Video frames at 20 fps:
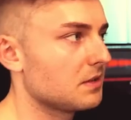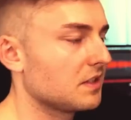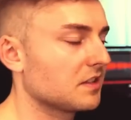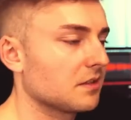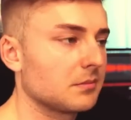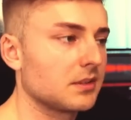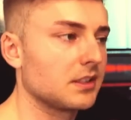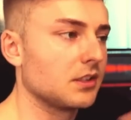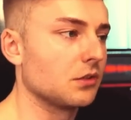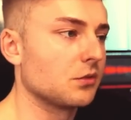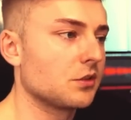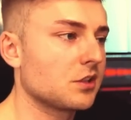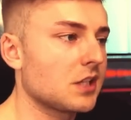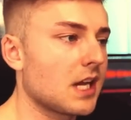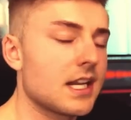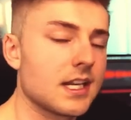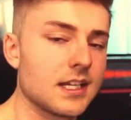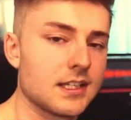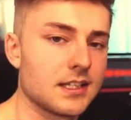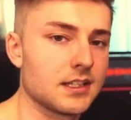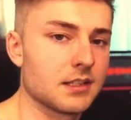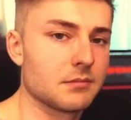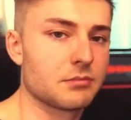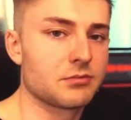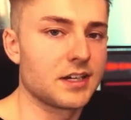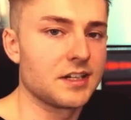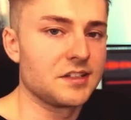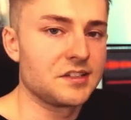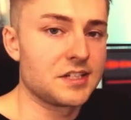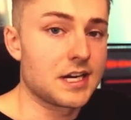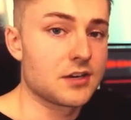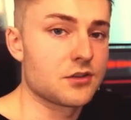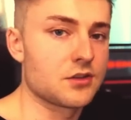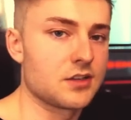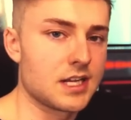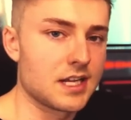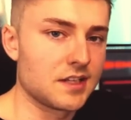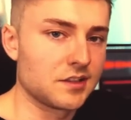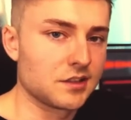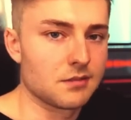be something you set, and then the price
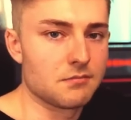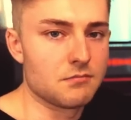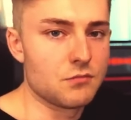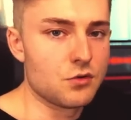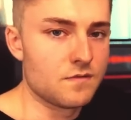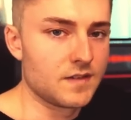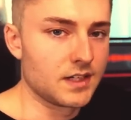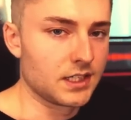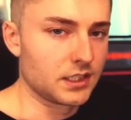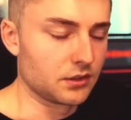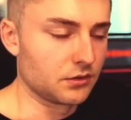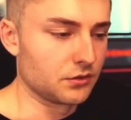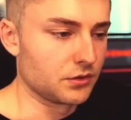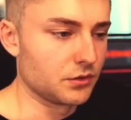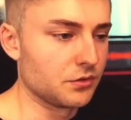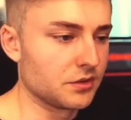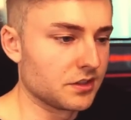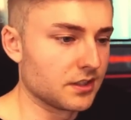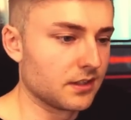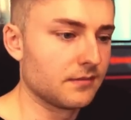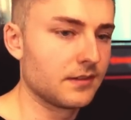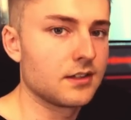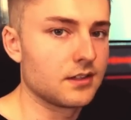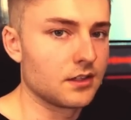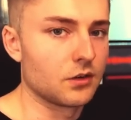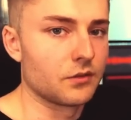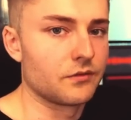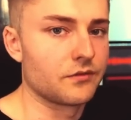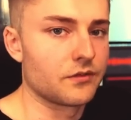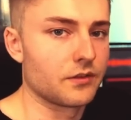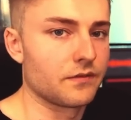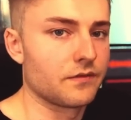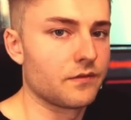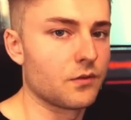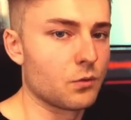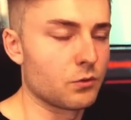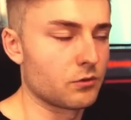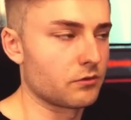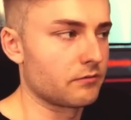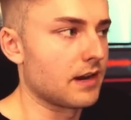action ends up moving and you use it, for
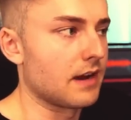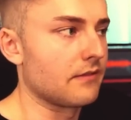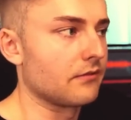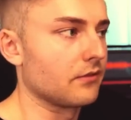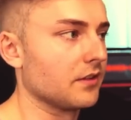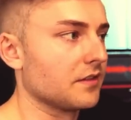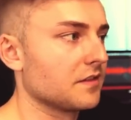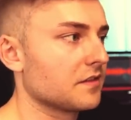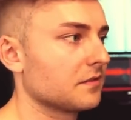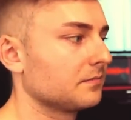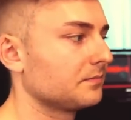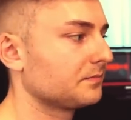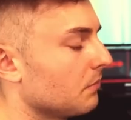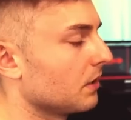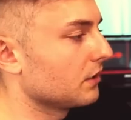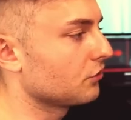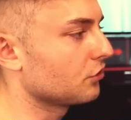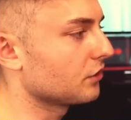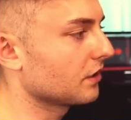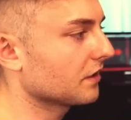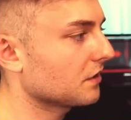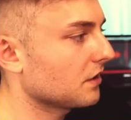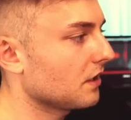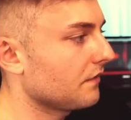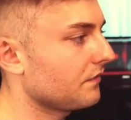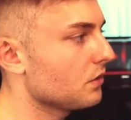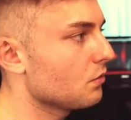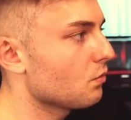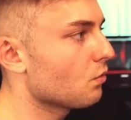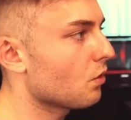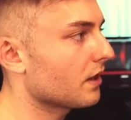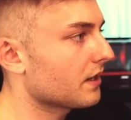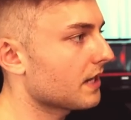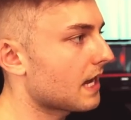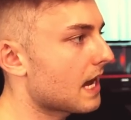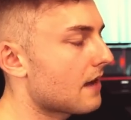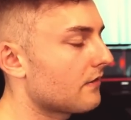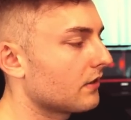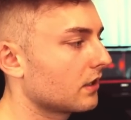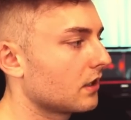forward reference. But just if you want to
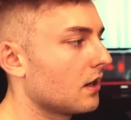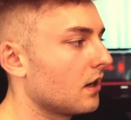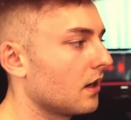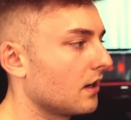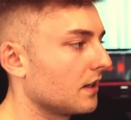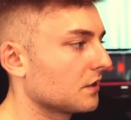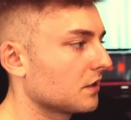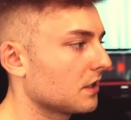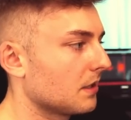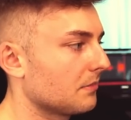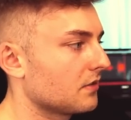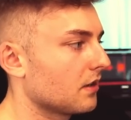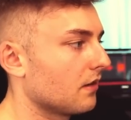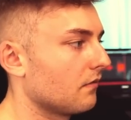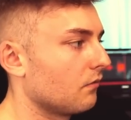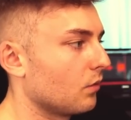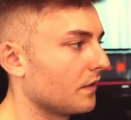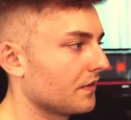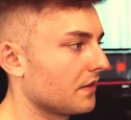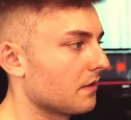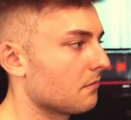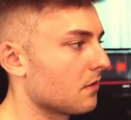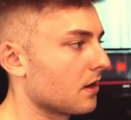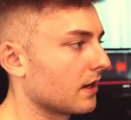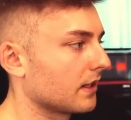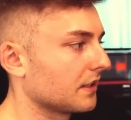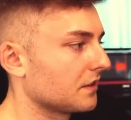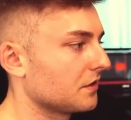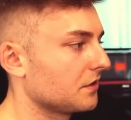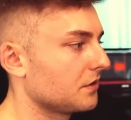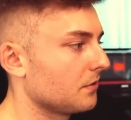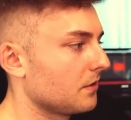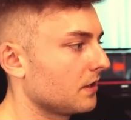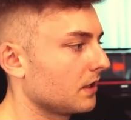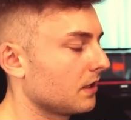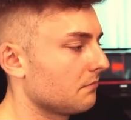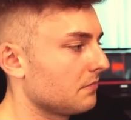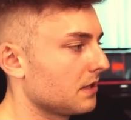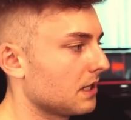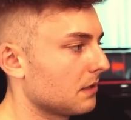have a concept of what the market's
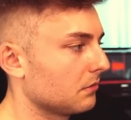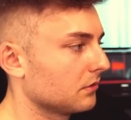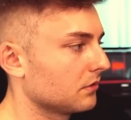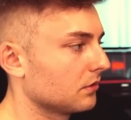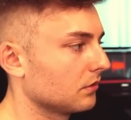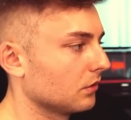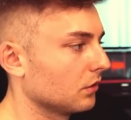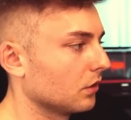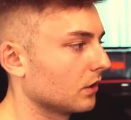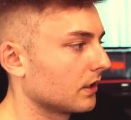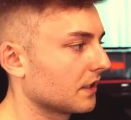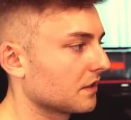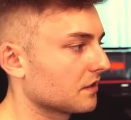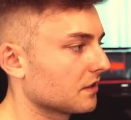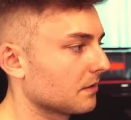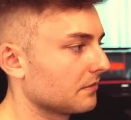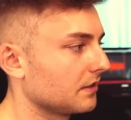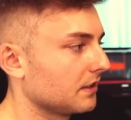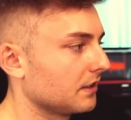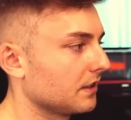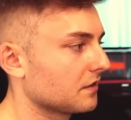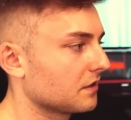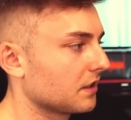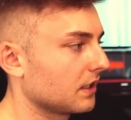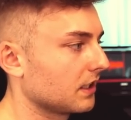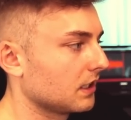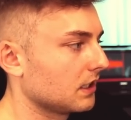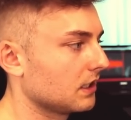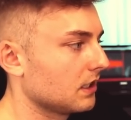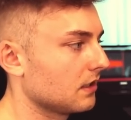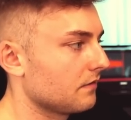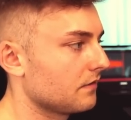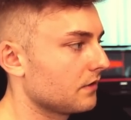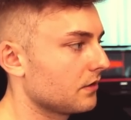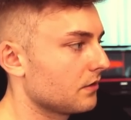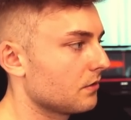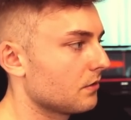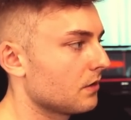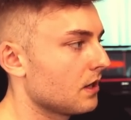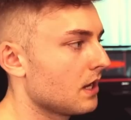doing and be able to look at something that's going to give
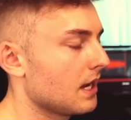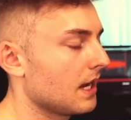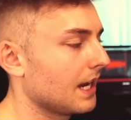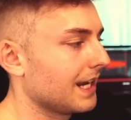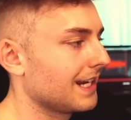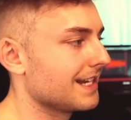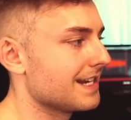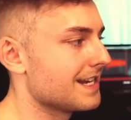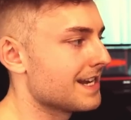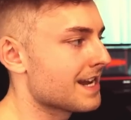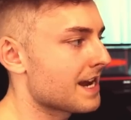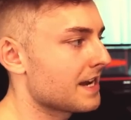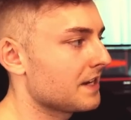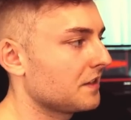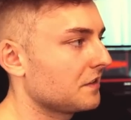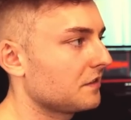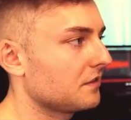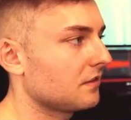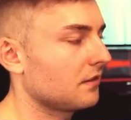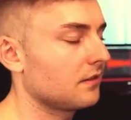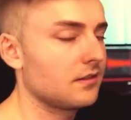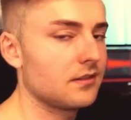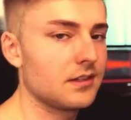you a nice,